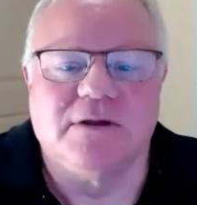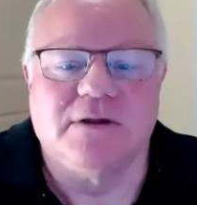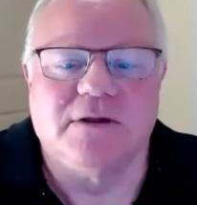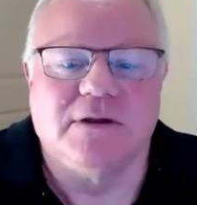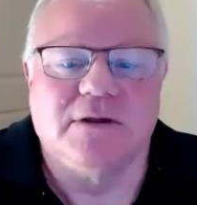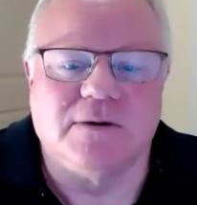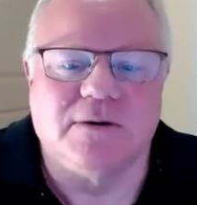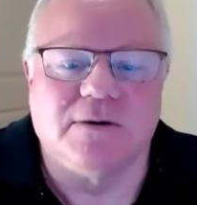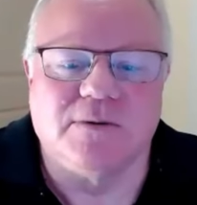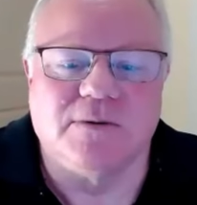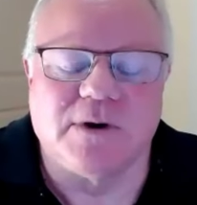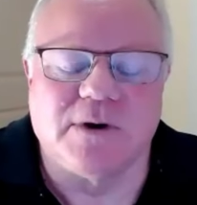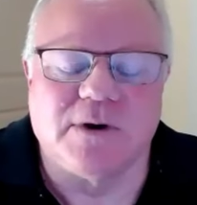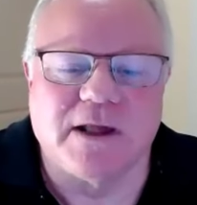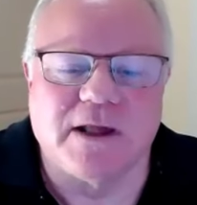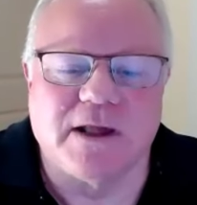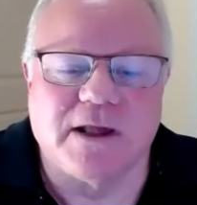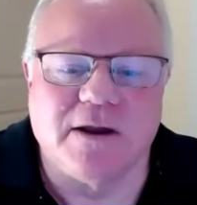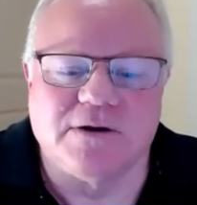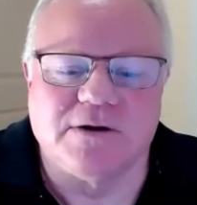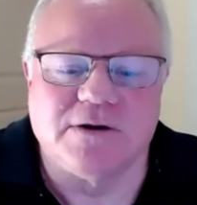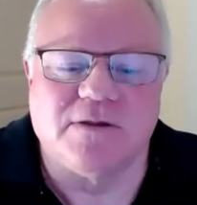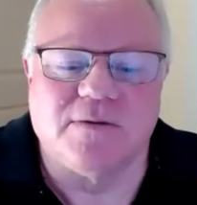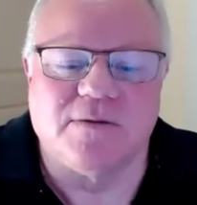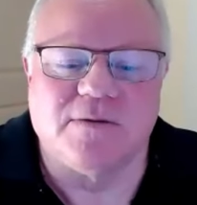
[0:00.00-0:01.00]
when I go
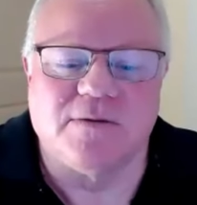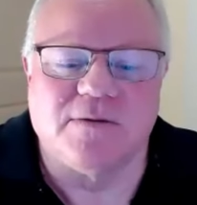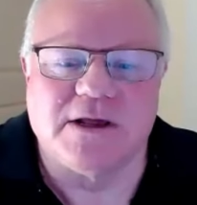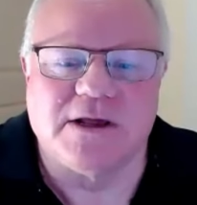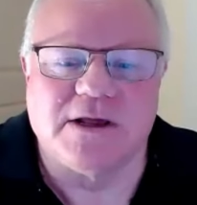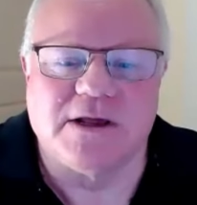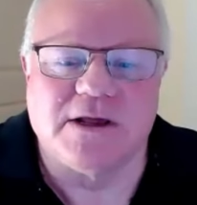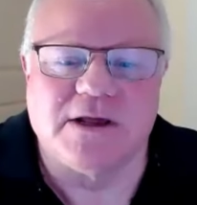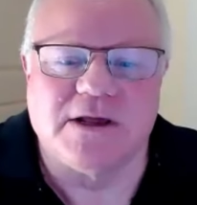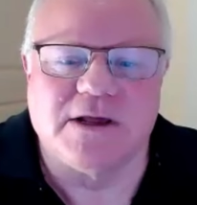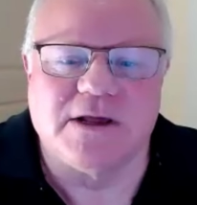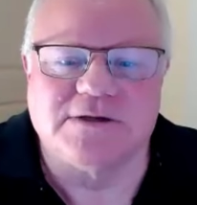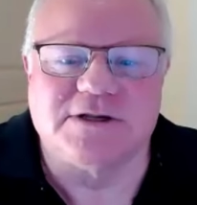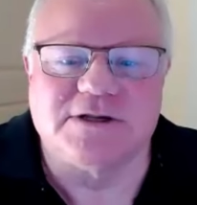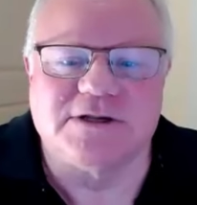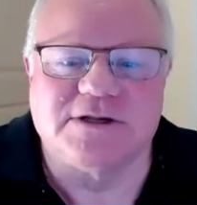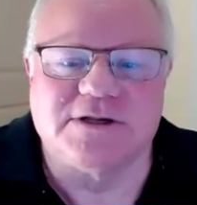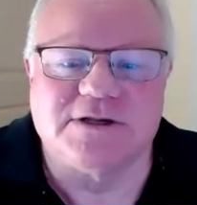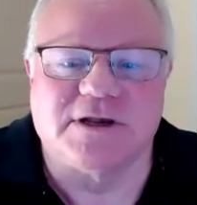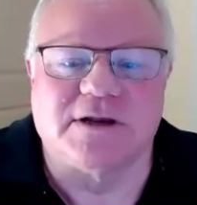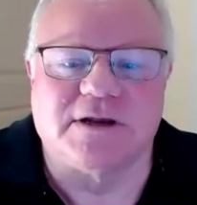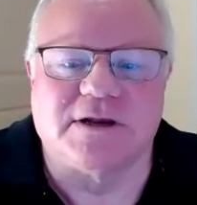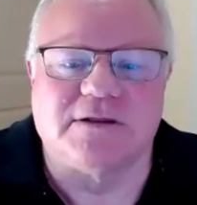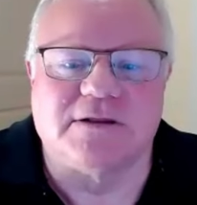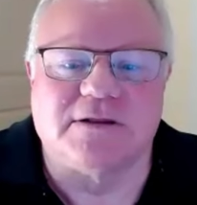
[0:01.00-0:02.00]
to the meetings,
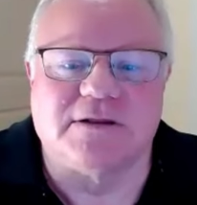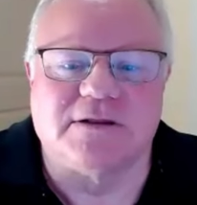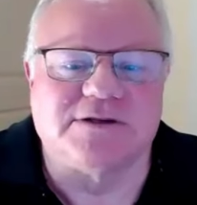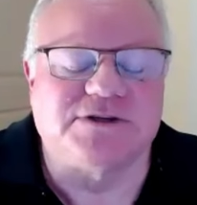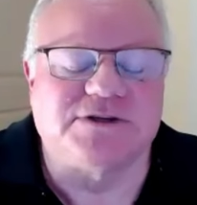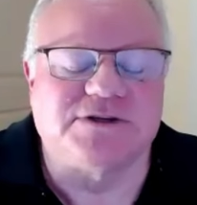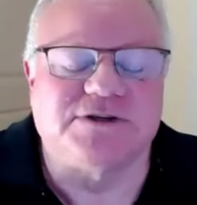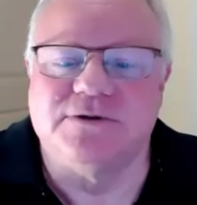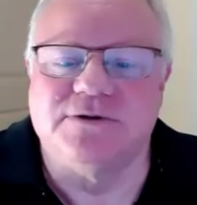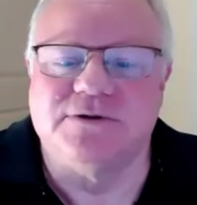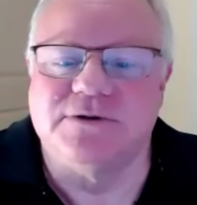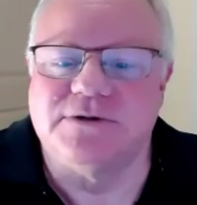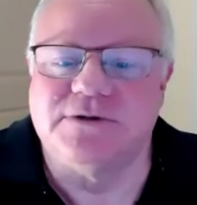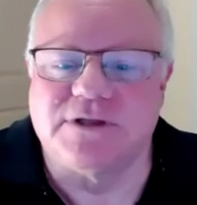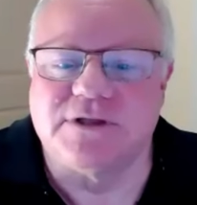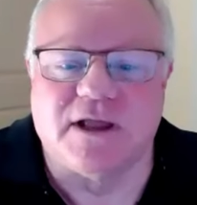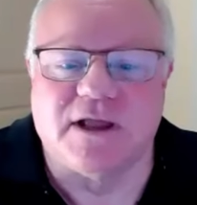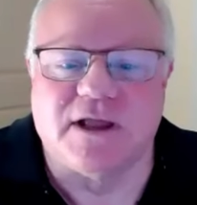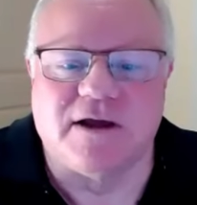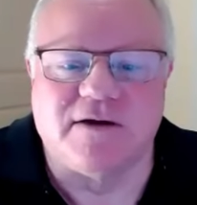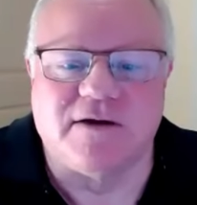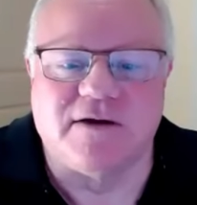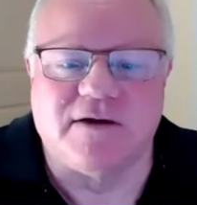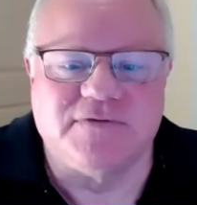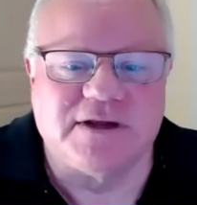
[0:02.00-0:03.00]
and the students
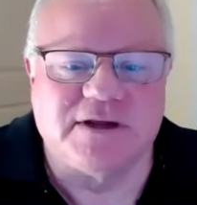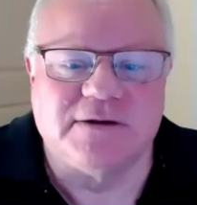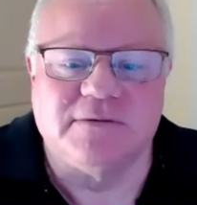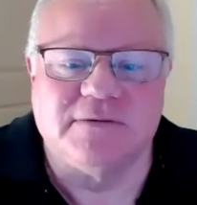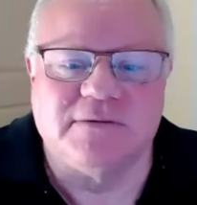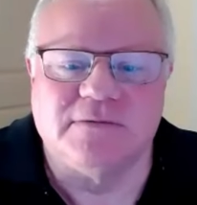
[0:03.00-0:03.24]
loved it.